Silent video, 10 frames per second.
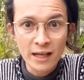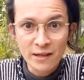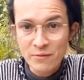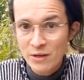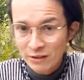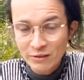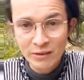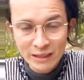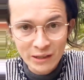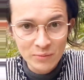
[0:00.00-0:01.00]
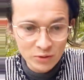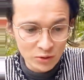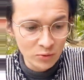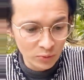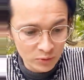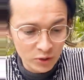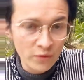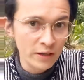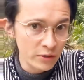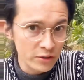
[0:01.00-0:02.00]
like when it comes to
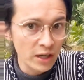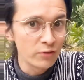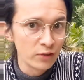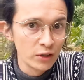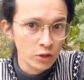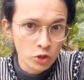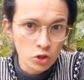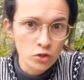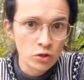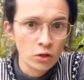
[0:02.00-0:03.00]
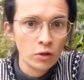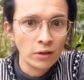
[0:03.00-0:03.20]
serving yourself, just